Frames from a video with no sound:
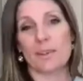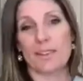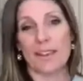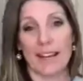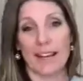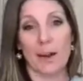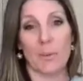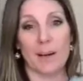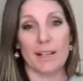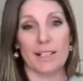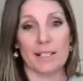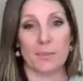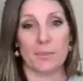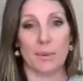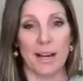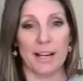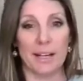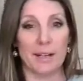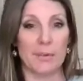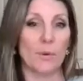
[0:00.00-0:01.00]
I can't wait to
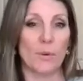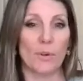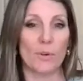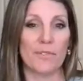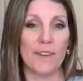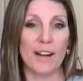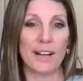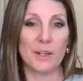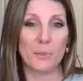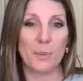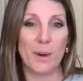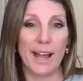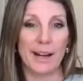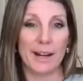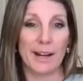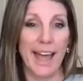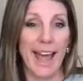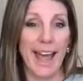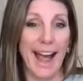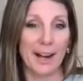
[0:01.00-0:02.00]
break them or find a way to
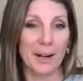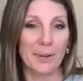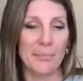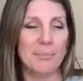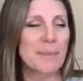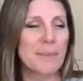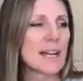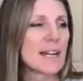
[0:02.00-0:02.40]
hack them.